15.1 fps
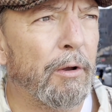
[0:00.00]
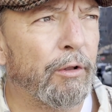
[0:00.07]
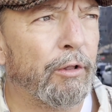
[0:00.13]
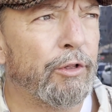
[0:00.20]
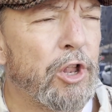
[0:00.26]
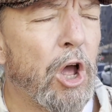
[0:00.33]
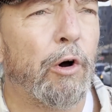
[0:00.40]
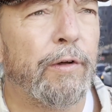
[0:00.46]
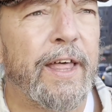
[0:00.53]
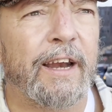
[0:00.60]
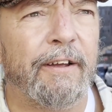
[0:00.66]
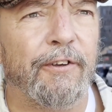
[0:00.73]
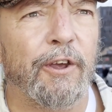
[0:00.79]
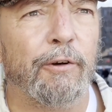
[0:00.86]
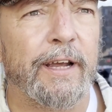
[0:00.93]
know that
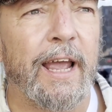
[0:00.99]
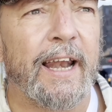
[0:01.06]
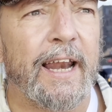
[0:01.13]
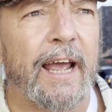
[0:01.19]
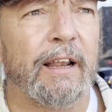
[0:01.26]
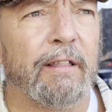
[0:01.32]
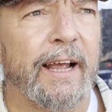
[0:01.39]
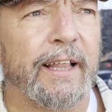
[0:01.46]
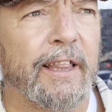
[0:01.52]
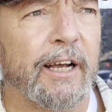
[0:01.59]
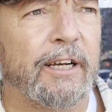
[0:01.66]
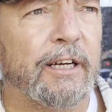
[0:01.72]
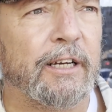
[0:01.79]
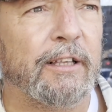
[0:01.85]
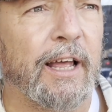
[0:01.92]
if you get in, like
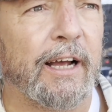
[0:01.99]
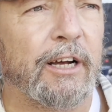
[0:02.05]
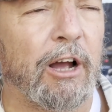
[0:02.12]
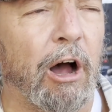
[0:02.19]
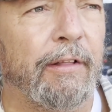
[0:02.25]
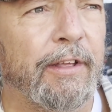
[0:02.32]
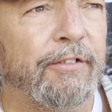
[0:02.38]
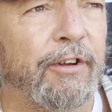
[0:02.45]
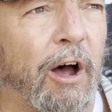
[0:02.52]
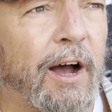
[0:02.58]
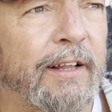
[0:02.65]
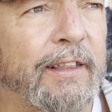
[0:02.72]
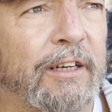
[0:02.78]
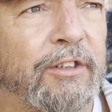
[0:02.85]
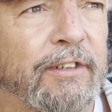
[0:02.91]
the
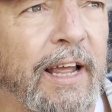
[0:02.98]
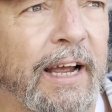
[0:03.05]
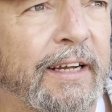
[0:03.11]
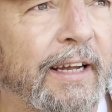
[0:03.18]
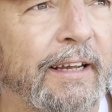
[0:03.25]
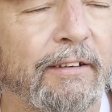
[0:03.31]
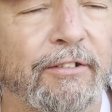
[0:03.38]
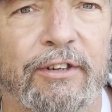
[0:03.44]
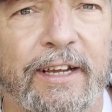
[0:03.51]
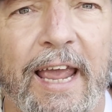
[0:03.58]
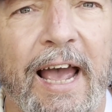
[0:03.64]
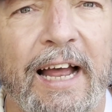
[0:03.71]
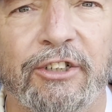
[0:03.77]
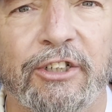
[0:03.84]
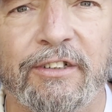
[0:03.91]
dog that
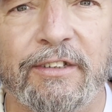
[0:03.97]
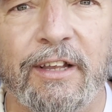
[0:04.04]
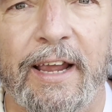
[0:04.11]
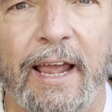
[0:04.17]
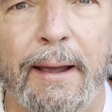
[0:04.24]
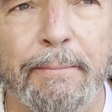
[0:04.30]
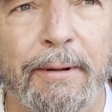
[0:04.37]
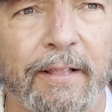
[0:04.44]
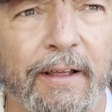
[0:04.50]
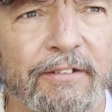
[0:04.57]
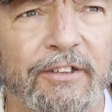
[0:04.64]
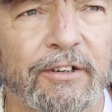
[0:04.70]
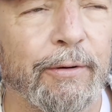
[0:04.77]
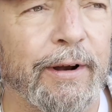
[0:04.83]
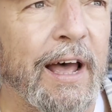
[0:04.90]
catches the
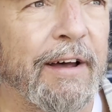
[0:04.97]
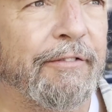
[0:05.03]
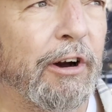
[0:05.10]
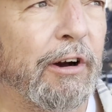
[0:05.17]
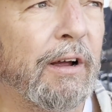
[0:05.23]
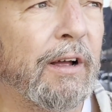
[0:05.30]
ambulance or whatever,